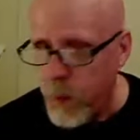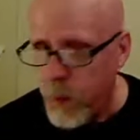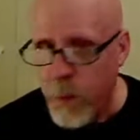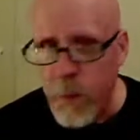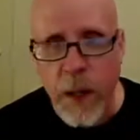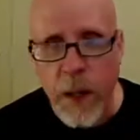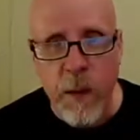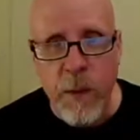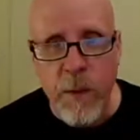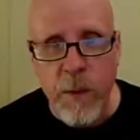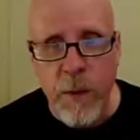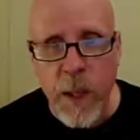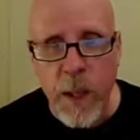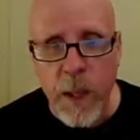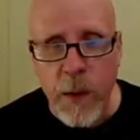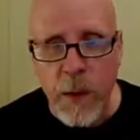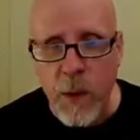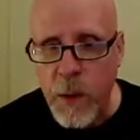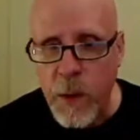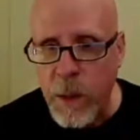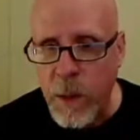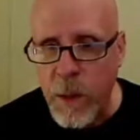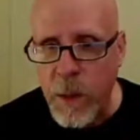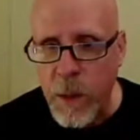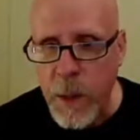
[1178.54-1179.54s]
a factor
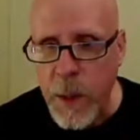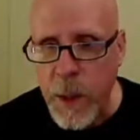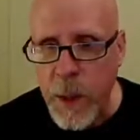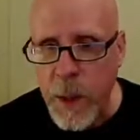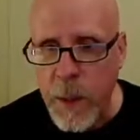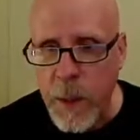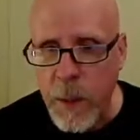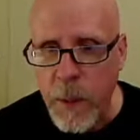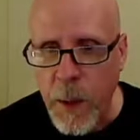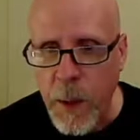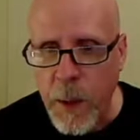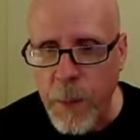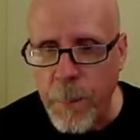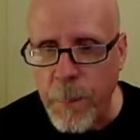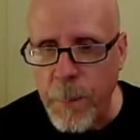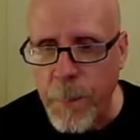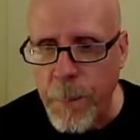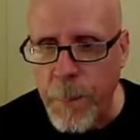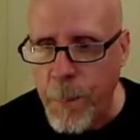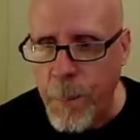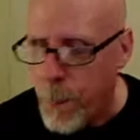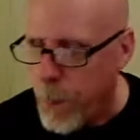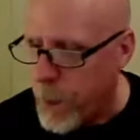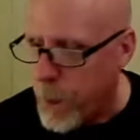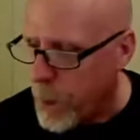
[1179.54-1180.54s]
of 3, right?
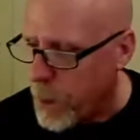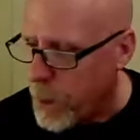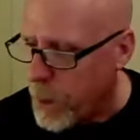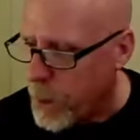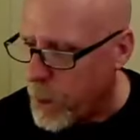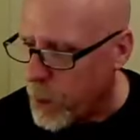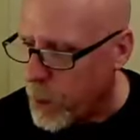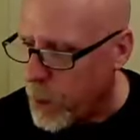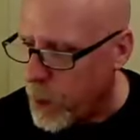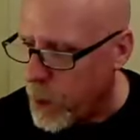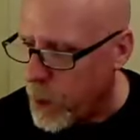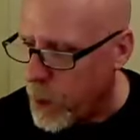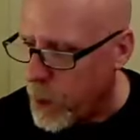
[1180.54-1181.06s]
This one had a